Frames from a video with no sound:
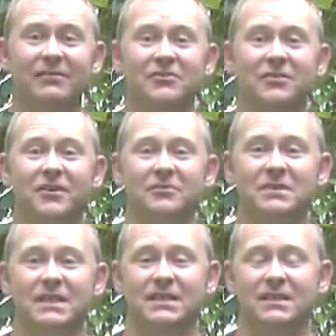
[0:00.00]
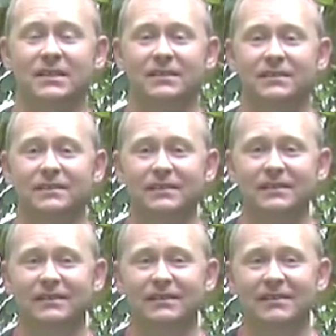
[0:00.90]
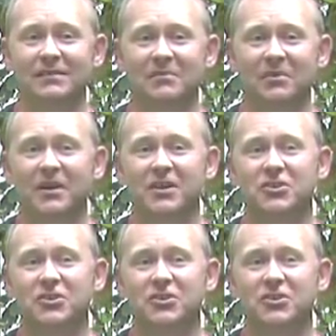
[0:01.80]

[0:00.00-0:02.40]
our own home setting. What I'm going